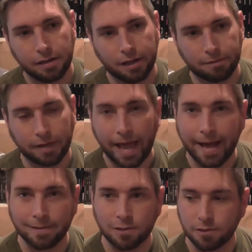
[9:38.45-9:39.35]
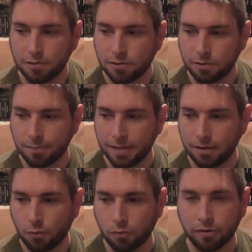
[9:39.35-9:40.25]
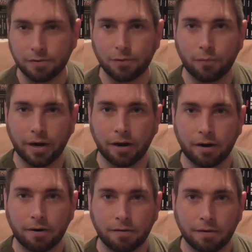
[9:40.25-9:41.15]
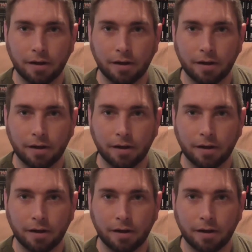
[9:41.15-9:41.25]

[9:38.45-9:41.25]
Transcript: if cats should be ordered to wear